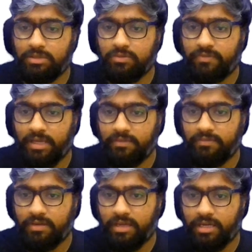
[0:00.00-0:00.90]
to 5,
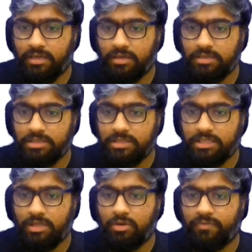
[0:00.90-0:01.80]
correct?
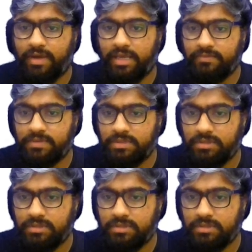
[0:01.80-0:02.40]
0 fives,